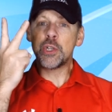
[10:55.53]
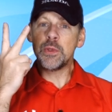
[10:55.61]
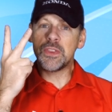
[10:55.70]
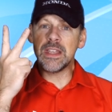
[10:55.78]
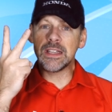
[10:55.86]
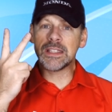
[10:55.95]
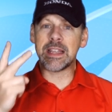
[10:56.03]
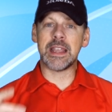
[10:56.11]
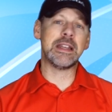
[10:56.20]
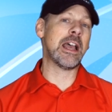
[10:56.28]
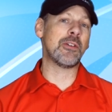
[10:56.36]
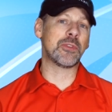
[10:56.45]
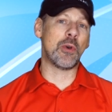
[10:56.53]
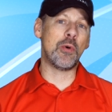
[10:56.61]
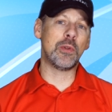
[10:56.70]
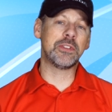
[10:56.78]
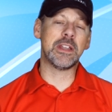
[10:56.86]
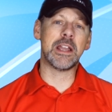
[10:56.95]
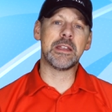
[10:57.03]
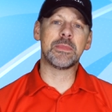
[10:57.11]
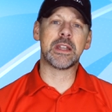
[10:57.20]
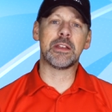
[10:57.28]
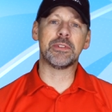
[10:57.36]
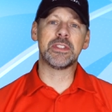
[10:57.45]
two things stand out the whole time
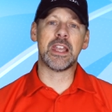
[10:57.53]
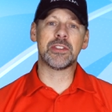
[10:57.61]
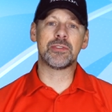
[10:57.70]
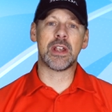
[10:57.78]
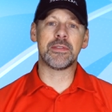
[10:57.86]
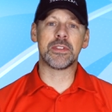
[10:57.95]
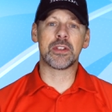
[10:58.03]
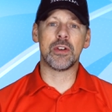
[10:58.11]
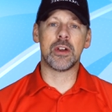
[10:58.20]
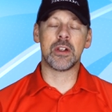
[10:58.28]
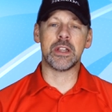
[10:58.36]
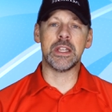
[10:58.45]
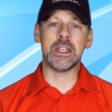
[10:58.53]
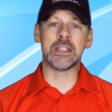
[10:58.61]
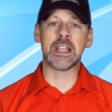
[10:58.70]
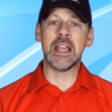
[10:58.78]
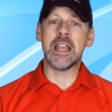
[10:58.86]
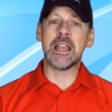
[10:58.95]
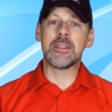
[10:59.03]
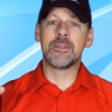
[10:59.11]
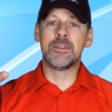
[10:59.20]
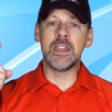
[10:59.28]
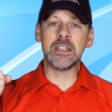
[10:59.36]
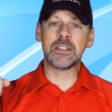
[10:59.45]
that I was test driving the car is
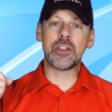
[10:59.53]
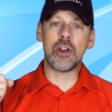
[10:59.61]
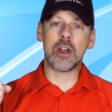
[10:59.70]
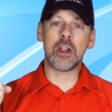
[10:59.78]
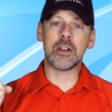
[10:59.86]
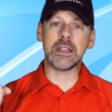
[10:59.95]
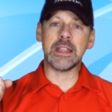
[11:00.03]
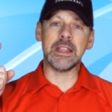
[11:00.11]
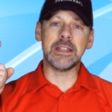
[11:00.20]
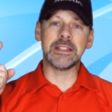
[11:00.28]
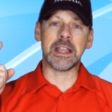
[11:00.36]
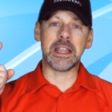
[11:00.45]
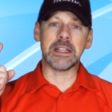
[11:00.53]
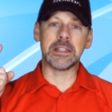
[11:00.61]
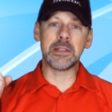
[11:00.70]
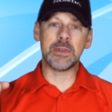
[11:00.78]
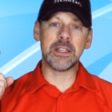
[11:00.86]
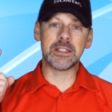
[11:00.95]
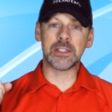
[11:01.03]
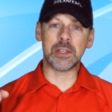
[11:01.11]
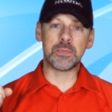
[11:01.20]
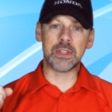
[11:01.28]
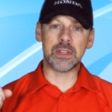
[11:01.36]
this car needs a limited slip